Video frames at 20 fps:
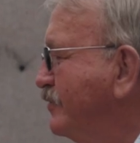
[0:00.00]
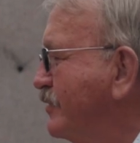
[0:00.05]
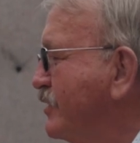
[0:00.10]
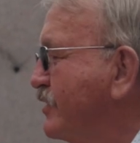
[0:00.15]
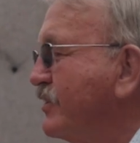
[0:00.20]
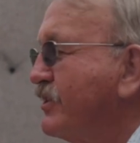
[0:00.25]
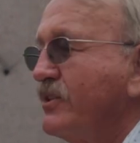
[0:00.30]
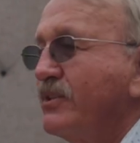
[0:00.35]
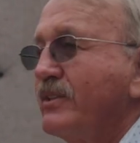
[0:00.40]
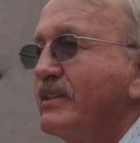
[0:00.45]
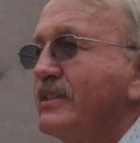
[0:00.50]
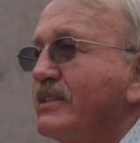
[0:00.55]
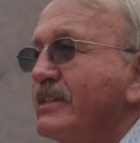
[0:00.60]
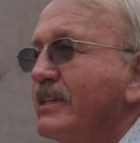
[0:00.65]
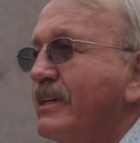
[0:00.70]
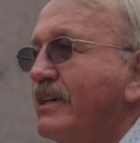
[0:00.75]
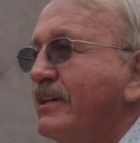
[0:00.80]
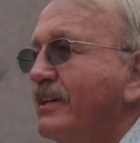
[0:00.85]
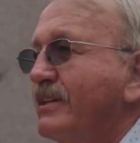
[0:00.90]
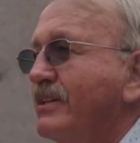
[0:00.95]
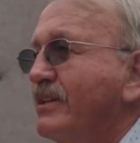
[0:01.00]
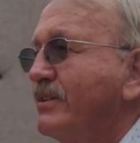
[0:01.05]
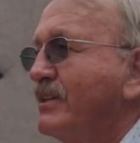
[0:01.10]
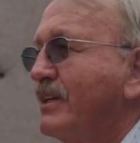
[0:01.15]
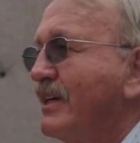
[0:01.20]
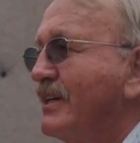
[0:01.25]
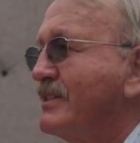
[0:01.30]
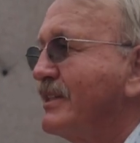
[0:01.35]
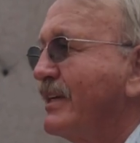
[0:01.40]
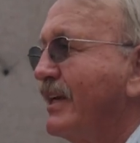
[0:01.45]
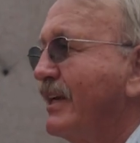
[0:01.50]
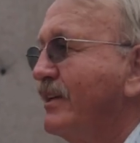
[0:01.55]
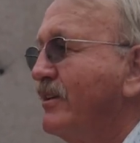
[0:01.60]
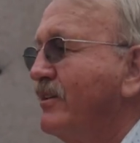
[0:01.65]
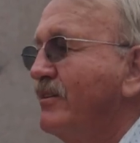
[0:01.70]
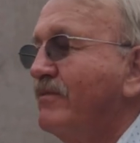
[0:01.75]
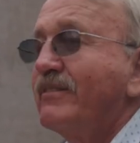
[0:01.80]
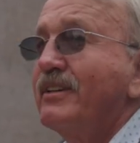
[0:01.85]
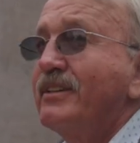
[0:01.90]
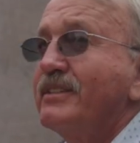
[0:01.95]
students here at Utah State
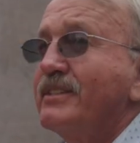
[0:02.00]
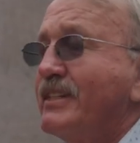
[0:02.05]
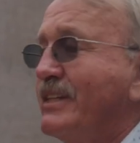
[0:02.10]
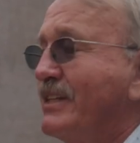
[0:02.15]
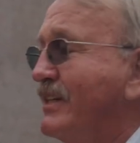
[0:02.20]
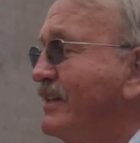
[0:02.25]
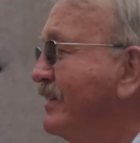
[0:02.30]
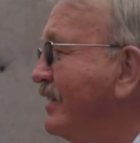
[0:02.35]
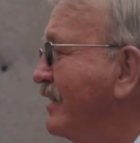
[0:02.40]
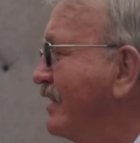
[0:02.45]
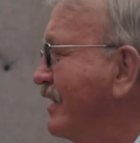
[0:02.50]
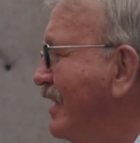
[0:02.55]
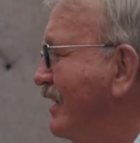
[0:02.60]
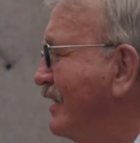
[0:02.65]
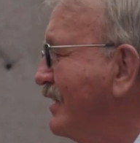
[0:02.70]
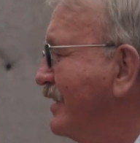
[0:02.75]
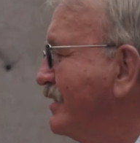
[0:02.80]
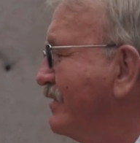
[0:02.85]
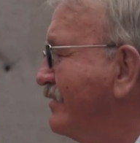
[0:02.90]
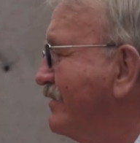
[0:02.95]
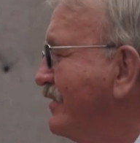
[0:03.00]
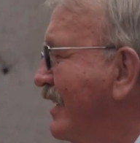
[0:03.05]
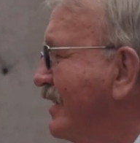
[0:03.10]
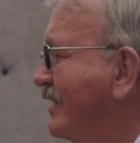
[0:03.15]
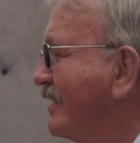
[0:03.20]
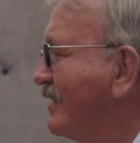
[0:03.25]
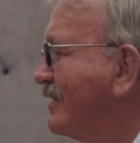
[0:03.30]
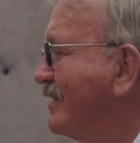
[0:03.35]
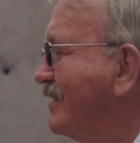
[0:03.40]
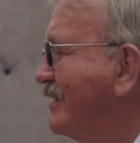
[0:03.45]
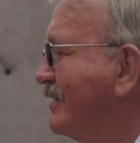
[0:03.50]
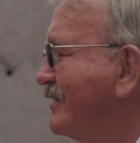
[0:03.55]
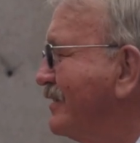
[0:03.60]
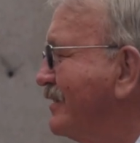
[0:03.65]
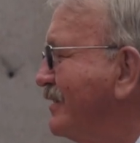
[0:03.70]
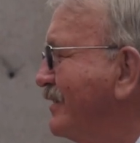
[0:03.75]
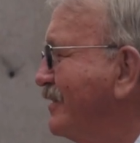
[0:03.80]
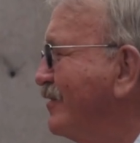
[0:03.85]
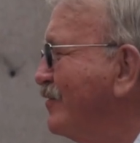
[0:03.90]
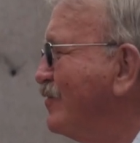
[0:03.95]
University in the College of
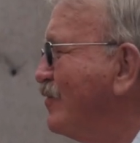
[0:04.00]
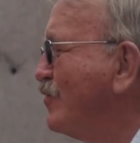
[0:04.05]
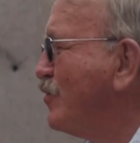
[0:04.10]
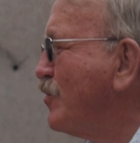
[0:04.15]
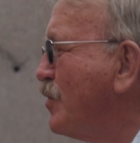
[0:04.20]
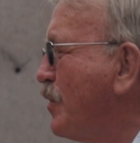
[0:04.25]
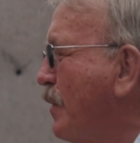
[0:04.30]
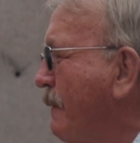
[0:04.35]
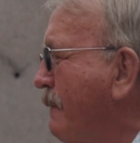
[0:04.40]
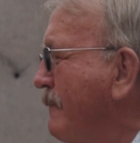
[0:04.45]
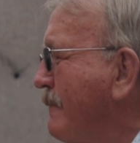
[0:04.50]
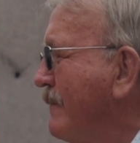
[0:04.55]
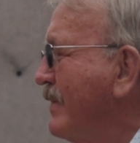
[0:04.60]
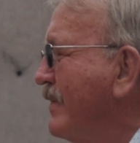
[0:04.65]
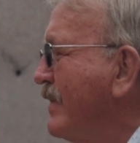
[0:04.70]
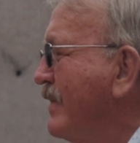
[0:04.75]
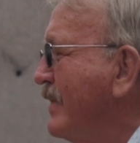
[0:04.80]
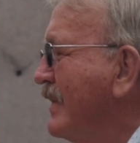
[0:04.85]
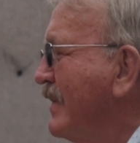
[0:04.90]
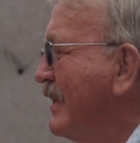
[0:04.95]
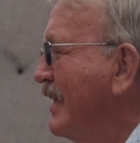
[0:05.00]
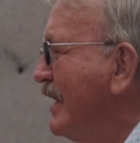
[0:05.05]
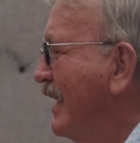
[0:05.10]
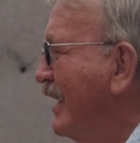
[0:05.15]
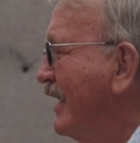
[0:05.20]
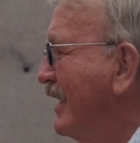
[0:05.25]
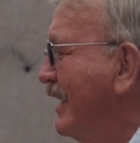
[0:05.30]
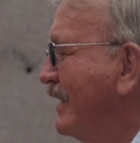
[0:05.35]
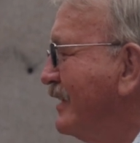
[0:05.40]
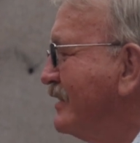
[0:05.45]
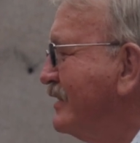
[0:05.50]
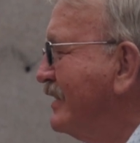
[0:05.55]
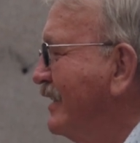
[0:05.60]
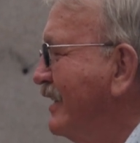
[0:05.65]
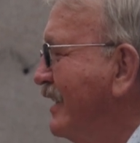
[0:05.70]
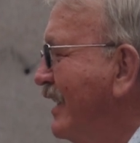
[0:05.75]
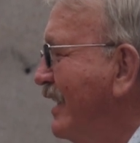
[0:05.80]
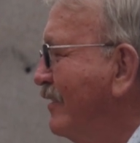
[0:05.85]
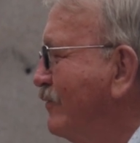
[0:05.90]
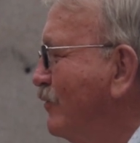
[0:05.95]
Agriculture. I actually
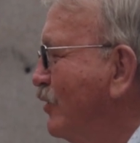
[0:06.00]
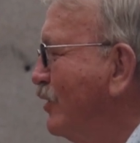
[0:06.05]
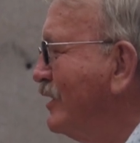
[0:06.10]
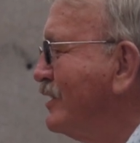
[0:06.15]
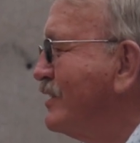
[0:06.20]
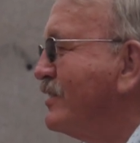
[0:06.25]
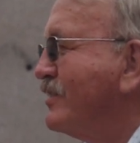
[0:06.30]
have one